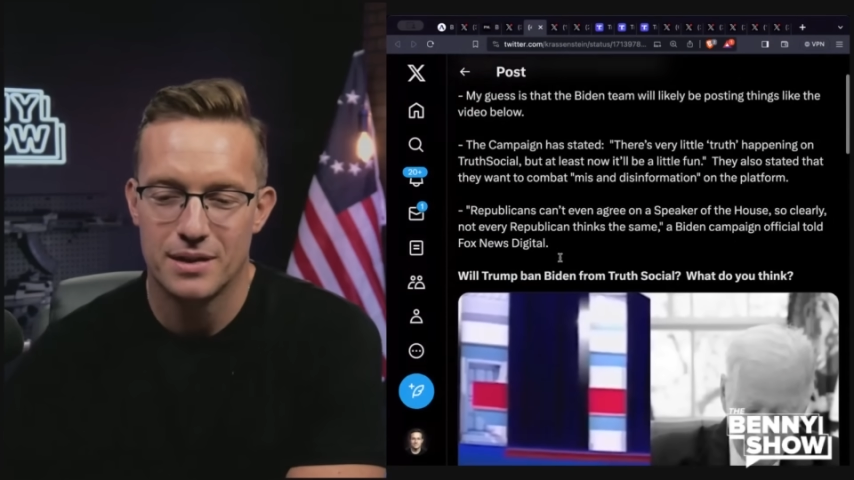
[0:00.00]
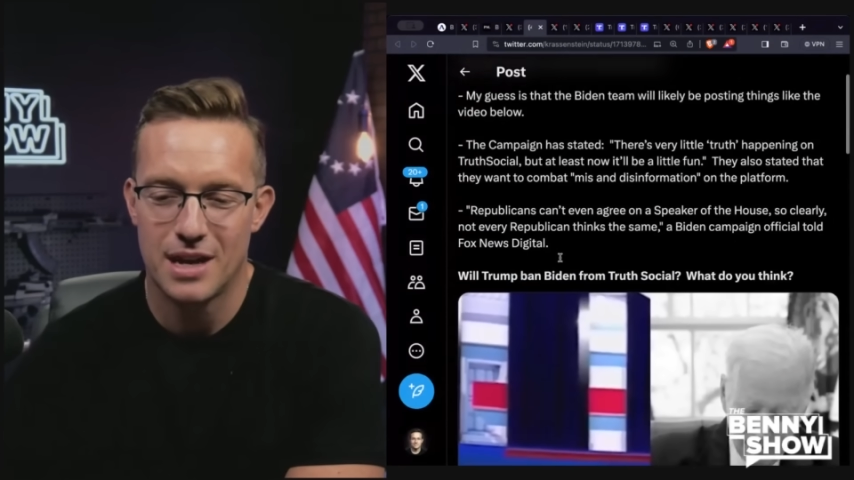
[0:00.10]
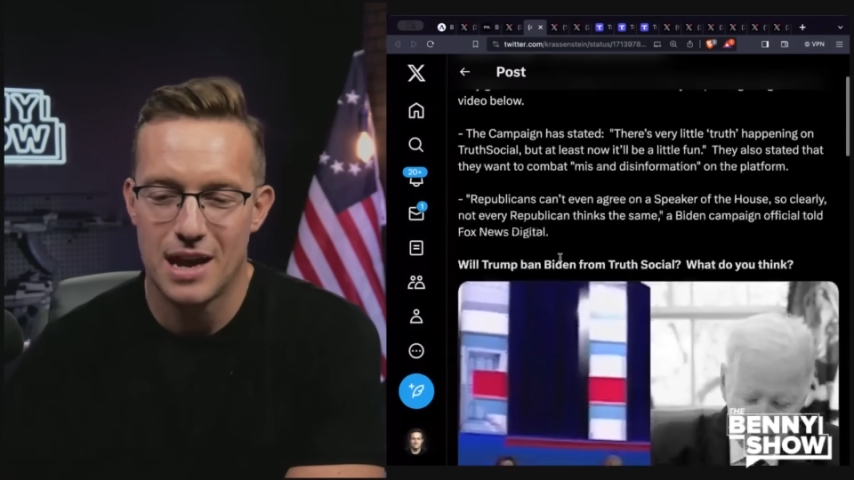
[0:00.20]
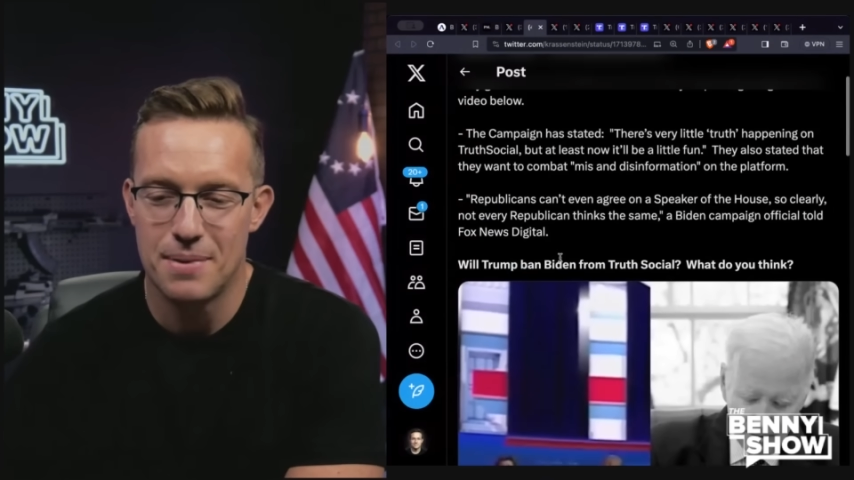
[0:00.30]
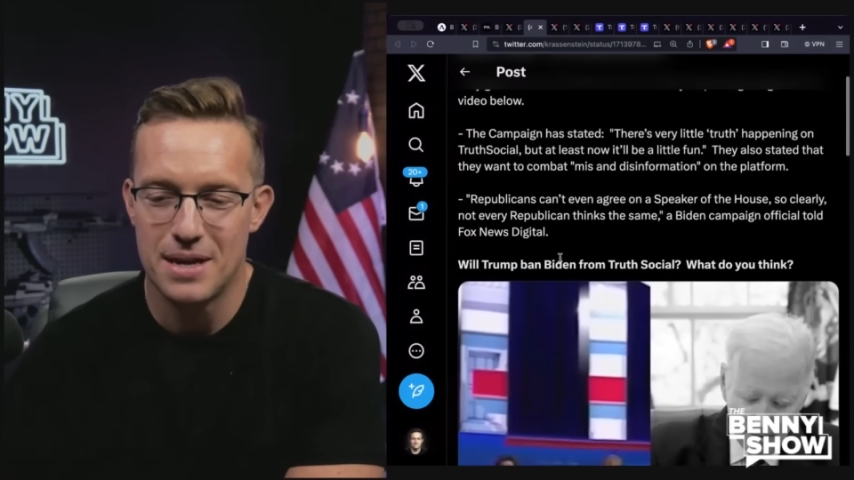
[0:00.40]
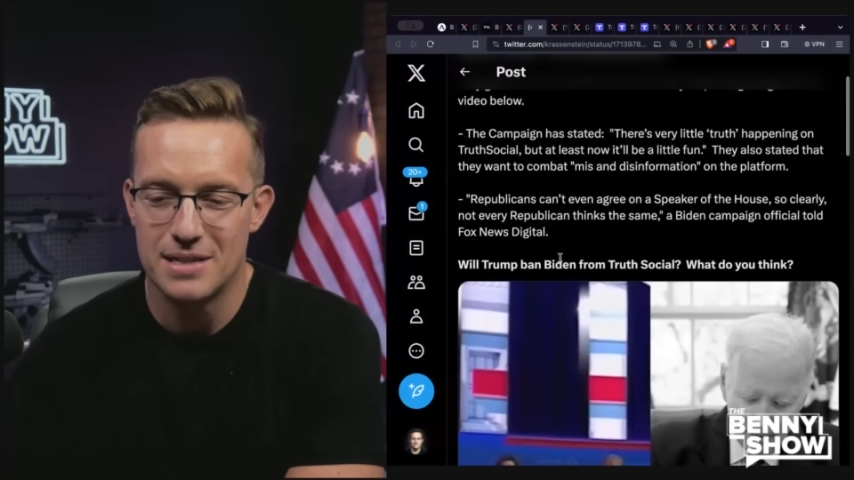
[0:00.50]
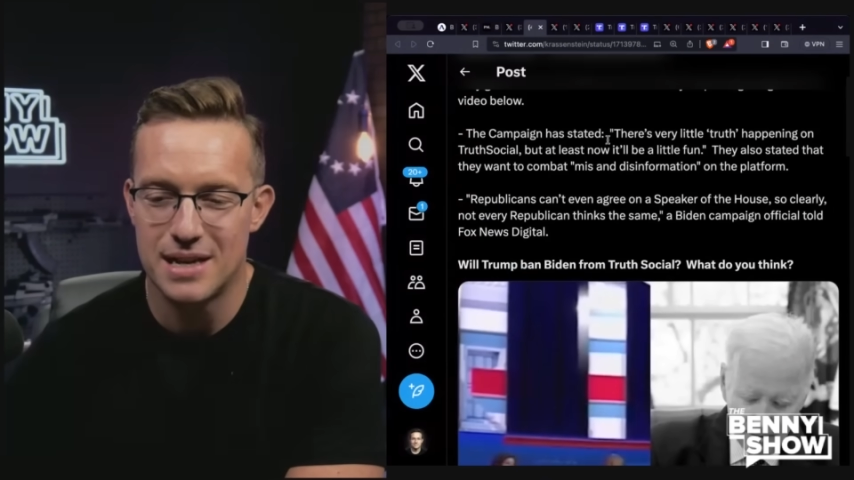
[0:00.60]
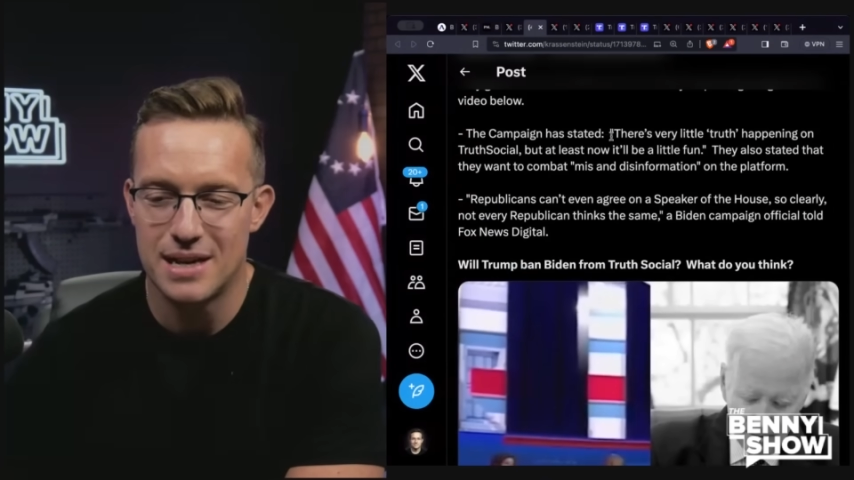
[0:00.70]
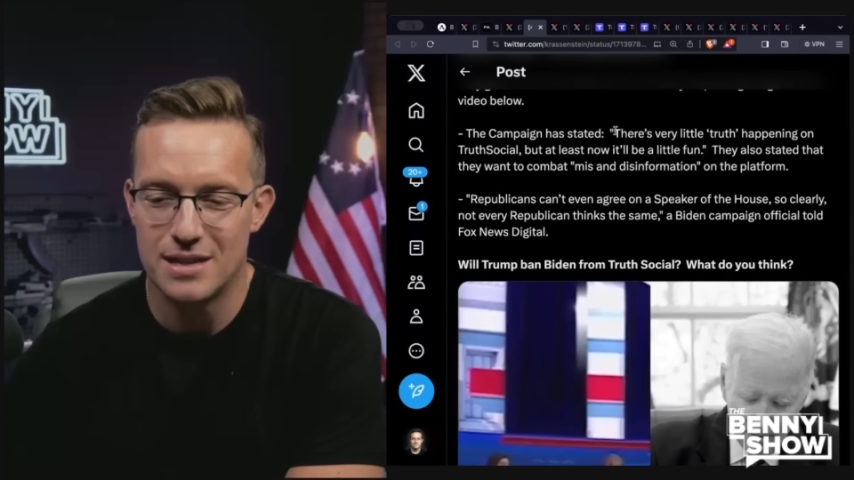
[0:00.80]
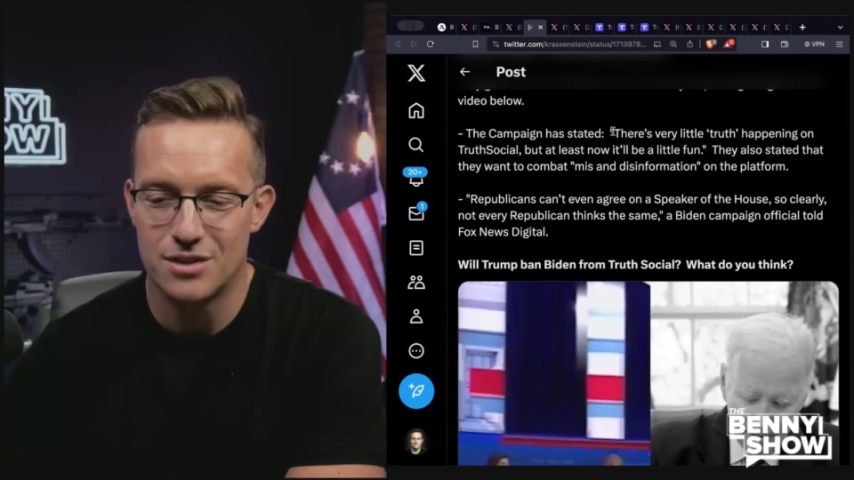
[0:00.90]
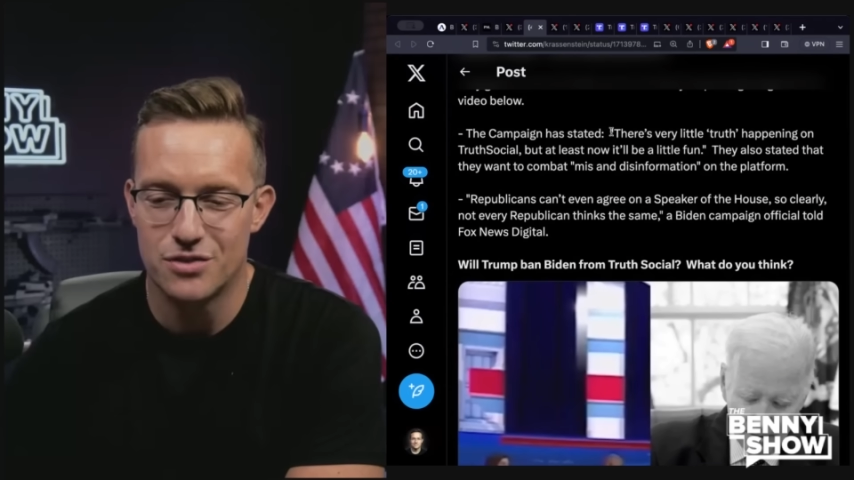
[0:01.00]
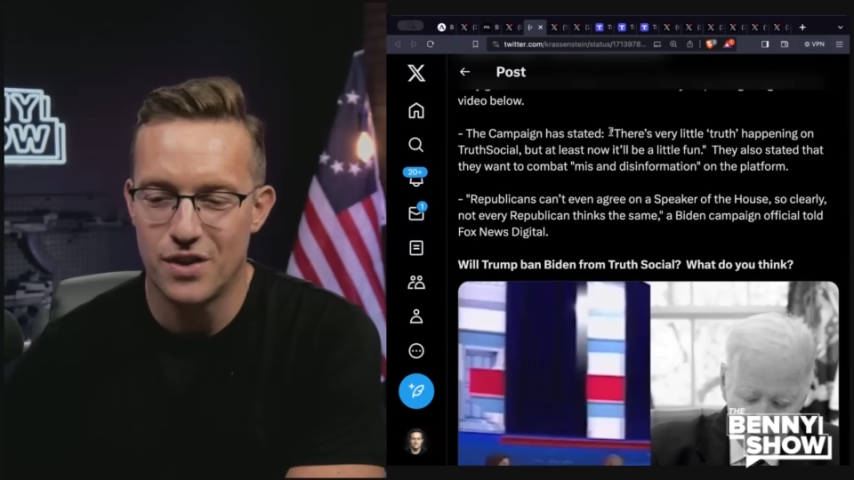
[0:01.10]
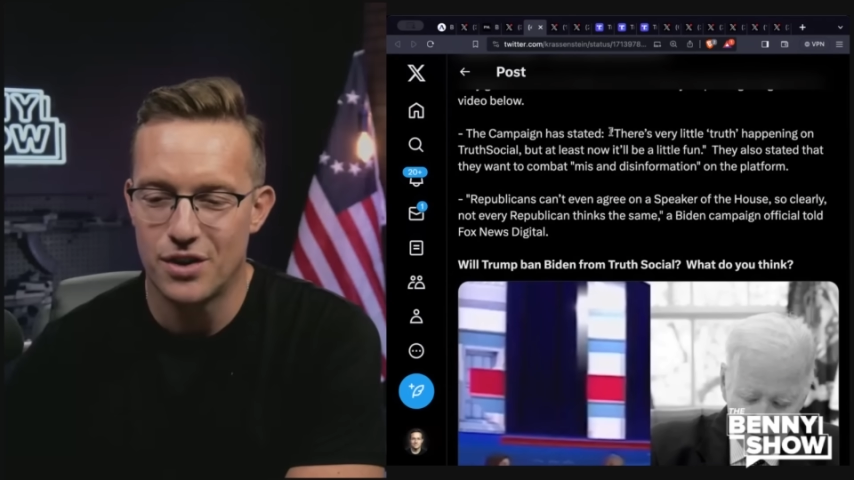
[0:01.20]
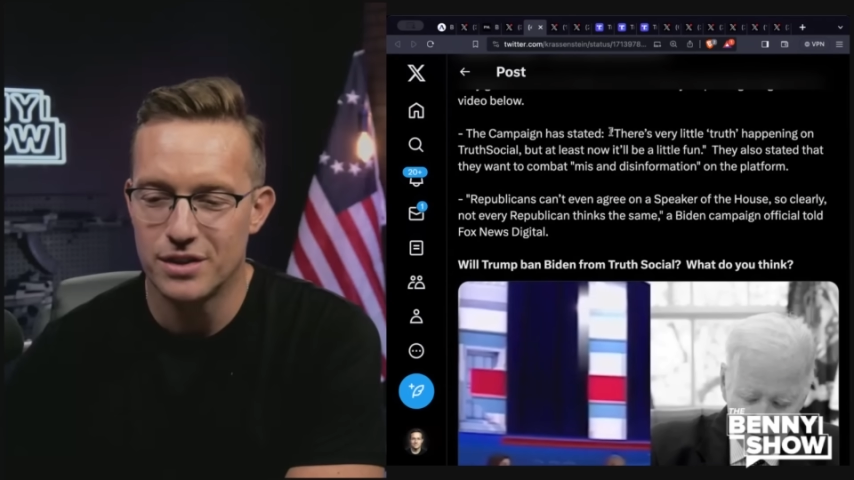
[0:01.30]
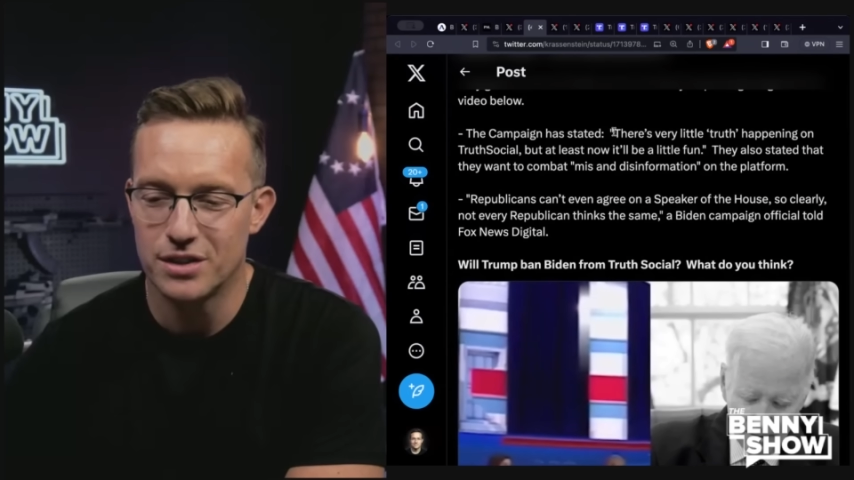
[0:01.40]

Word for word: campaign stated there's very